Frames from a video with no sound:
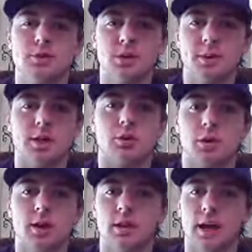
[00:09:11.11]
It was going to be a
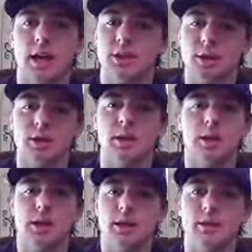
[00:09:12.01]
great lap. I thought
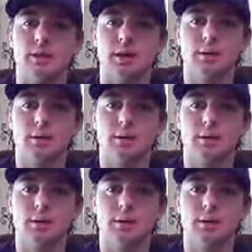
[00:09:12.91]
uh,